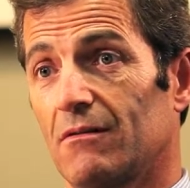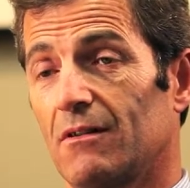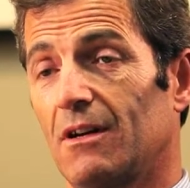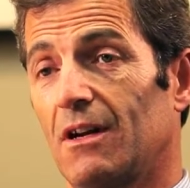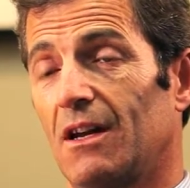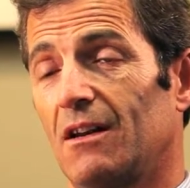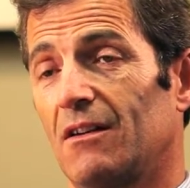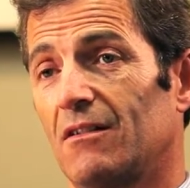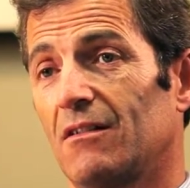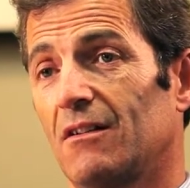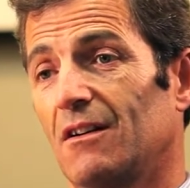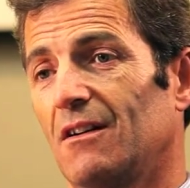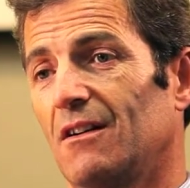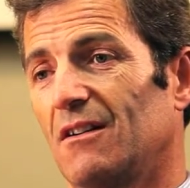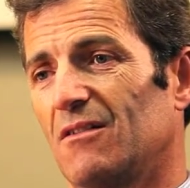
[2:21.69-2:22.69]
And
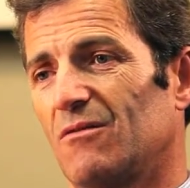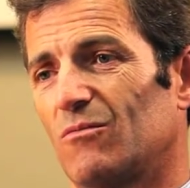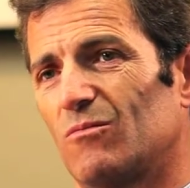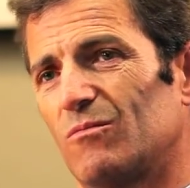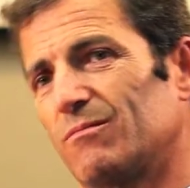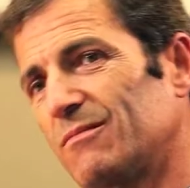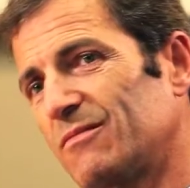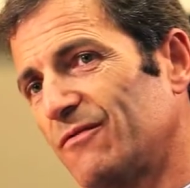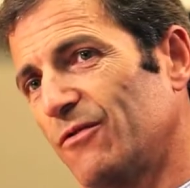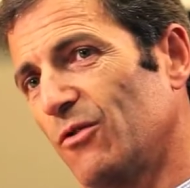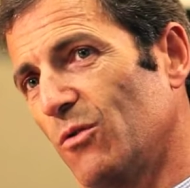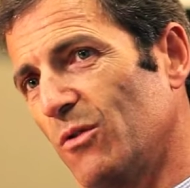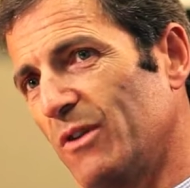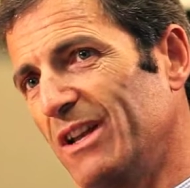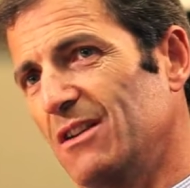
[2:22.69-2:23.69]

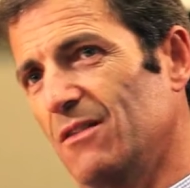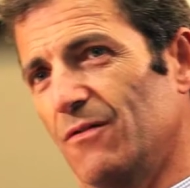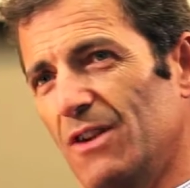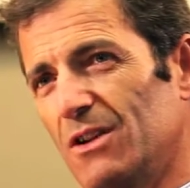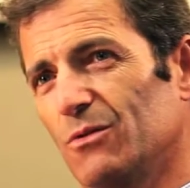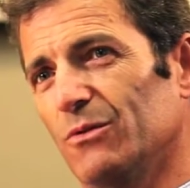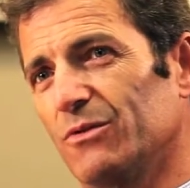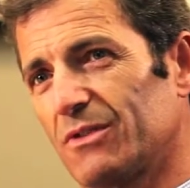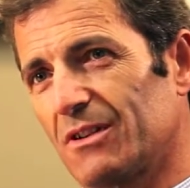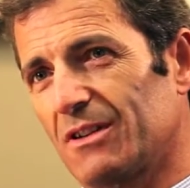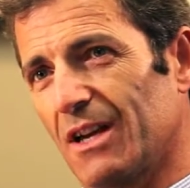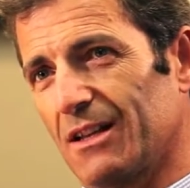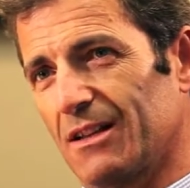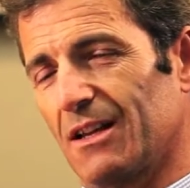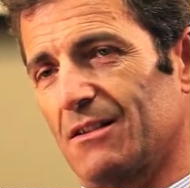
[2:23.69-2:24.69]
for individuals to
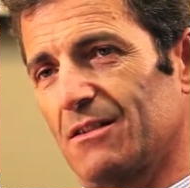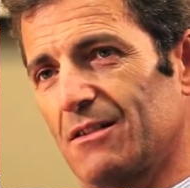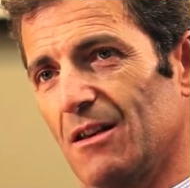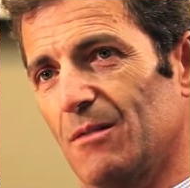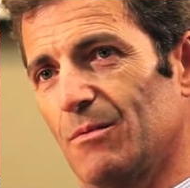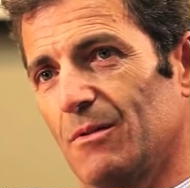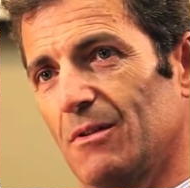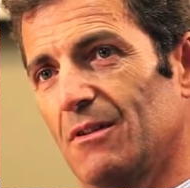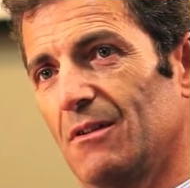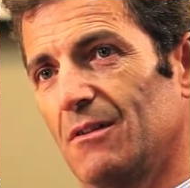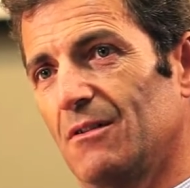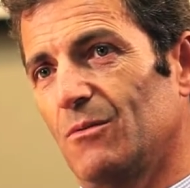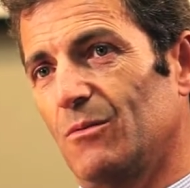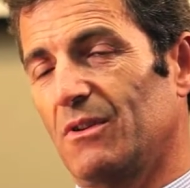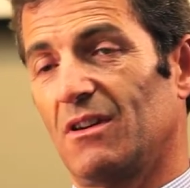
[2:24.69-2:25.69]
take that step,
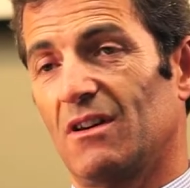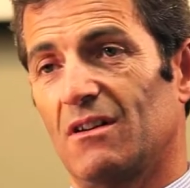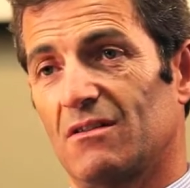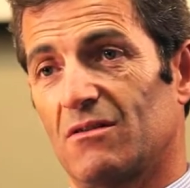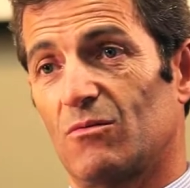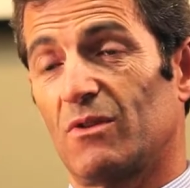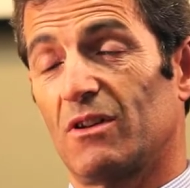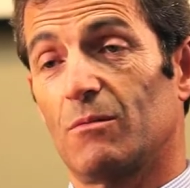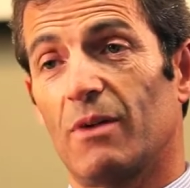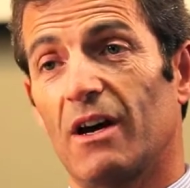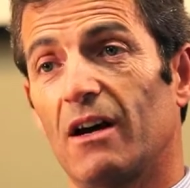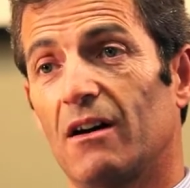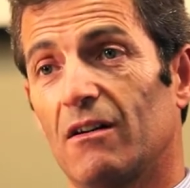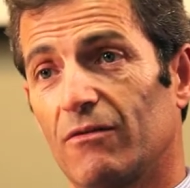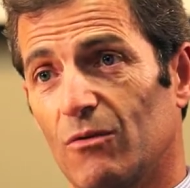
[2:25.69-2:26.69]
we think is a really
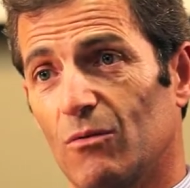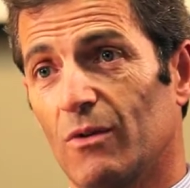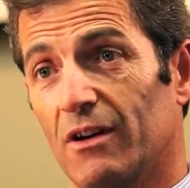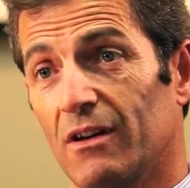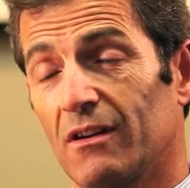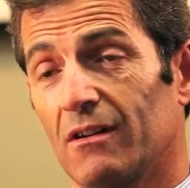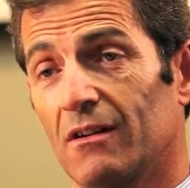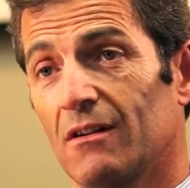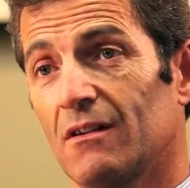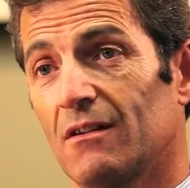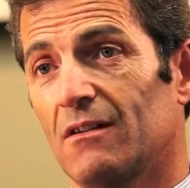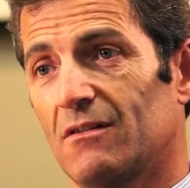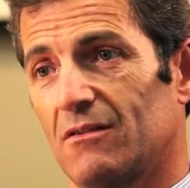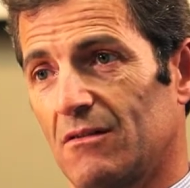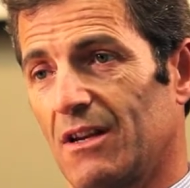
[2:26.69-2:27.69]
powerful way
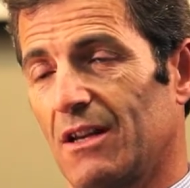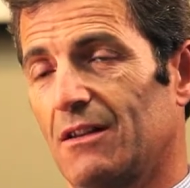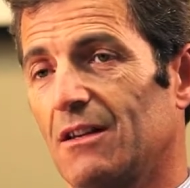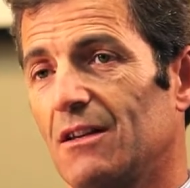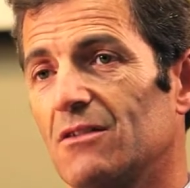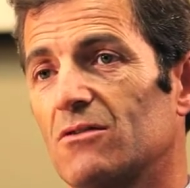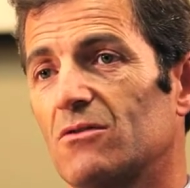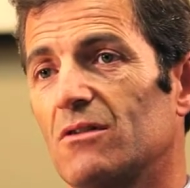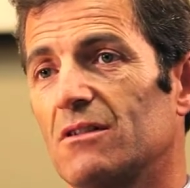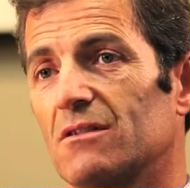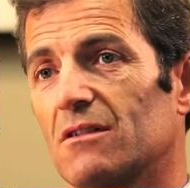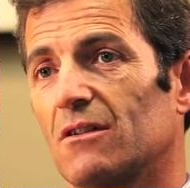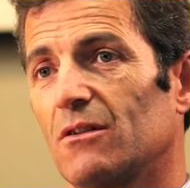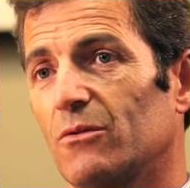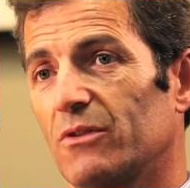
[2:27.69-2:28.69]
to get the industry as
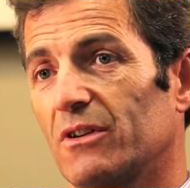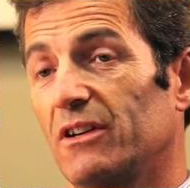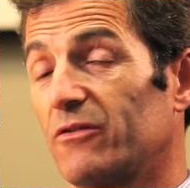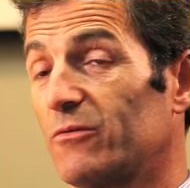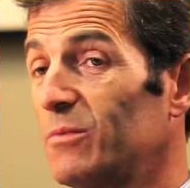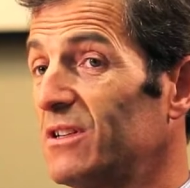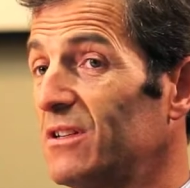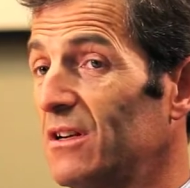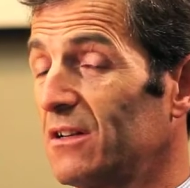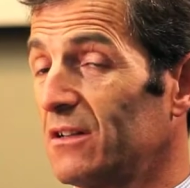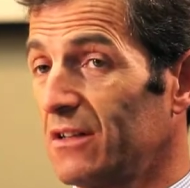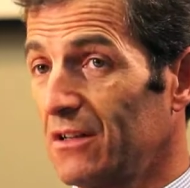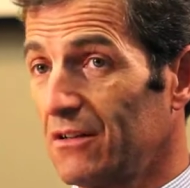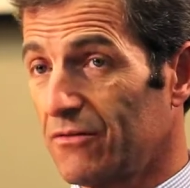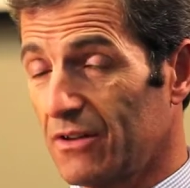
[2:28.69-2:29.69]
a whole to lift,
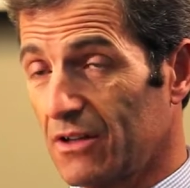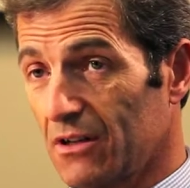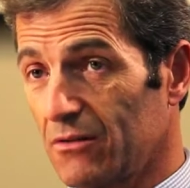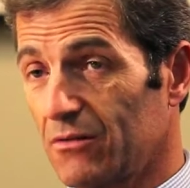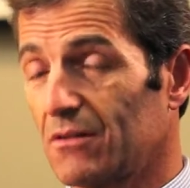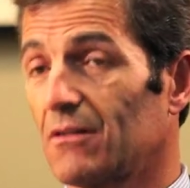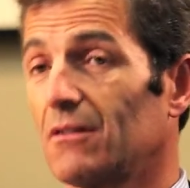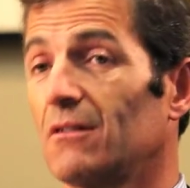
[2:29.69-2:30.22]
particularly if the oath